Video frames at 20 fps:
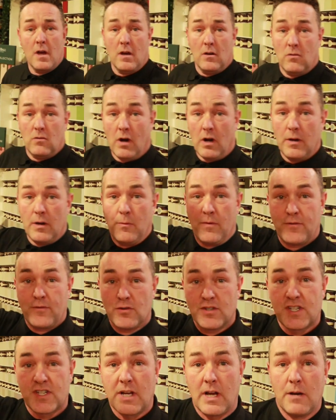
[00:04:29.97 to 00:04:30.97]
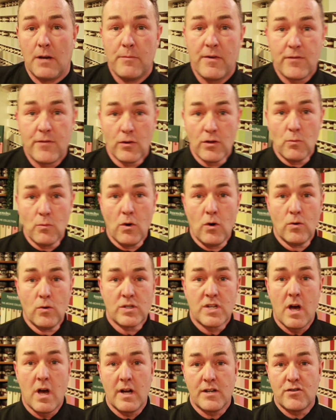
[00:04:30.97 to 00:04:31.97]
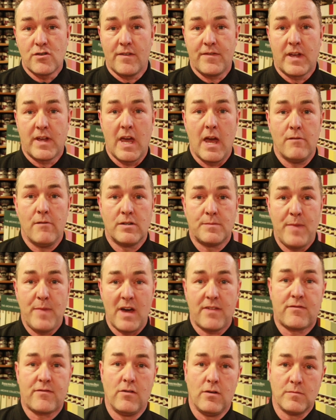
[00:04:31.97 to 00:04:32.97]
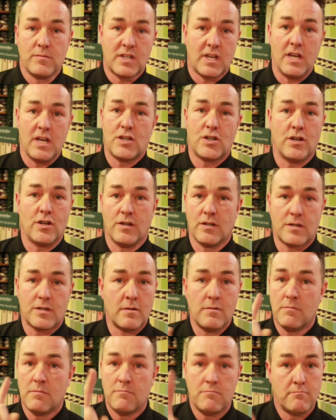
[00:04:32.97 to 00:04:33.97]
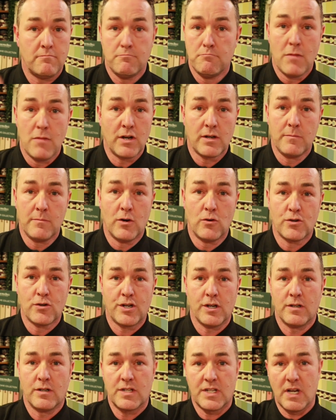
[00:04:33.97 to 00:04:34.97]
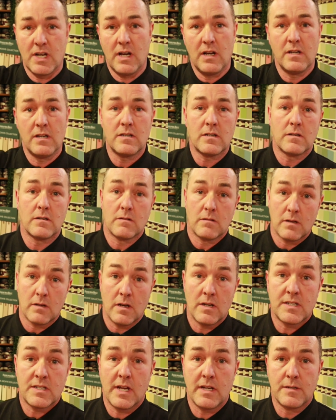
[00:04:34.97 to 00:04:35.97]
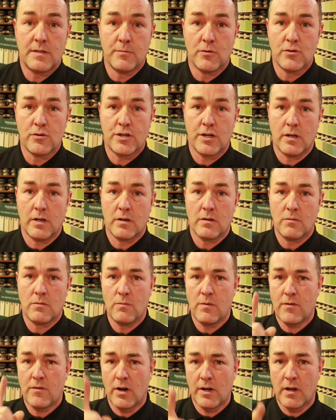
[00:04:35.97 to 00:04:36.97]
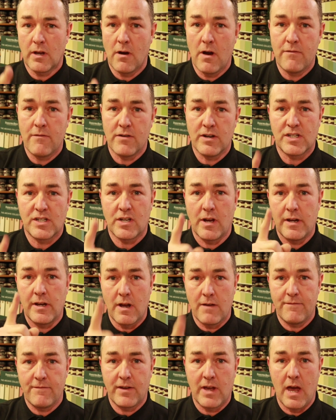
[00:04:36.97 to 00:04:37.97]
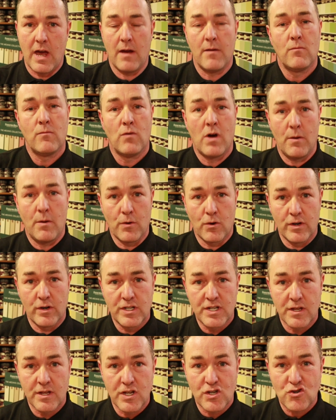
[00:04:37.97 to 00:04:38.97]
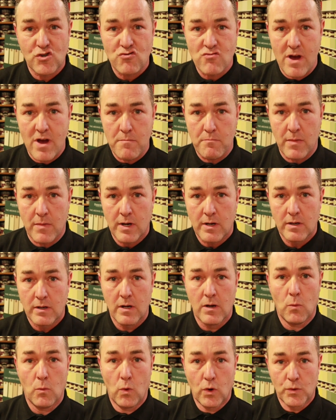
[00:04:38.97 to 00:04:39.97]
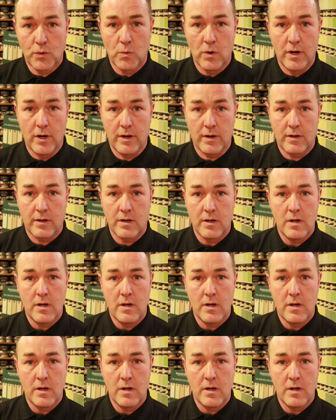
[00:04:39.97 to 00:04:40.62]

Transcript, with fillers: right we've done ceiling we've done the walls high traffic areas bathrooms kitchens modern emulsion ceilings estate emulsion we've got to go over it so you don't forget right we're going to the trim woodwork